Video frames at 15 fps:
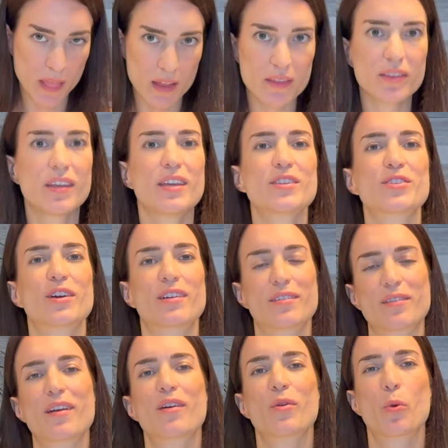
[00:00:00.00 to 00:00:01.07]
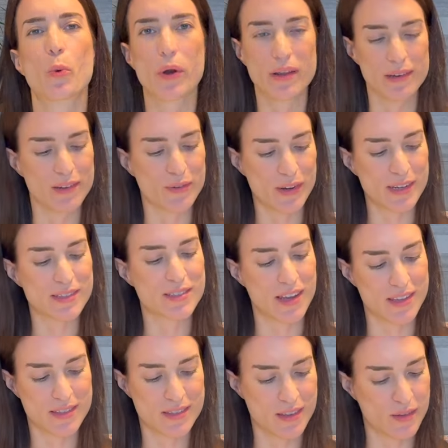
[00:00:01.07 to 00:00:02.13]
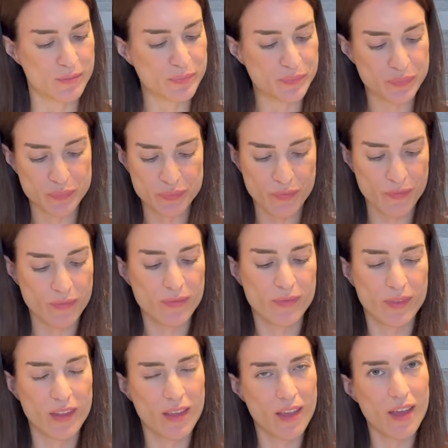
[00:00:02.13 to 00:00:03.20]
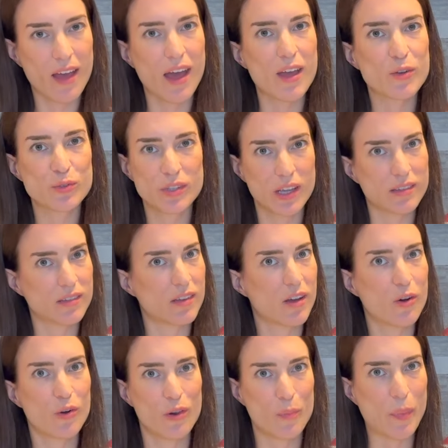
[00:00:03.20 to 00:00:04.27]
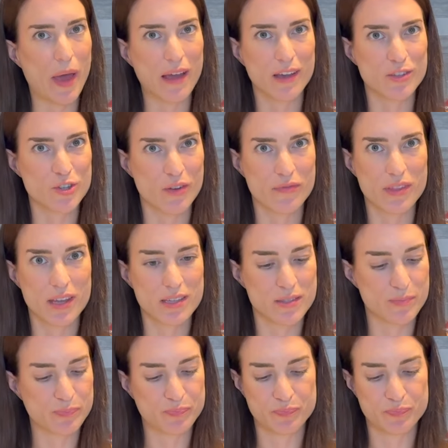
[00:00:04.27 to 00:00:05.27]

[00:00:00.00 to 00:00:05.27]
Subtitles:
These are really, really tasty. I could eat the whole package of these.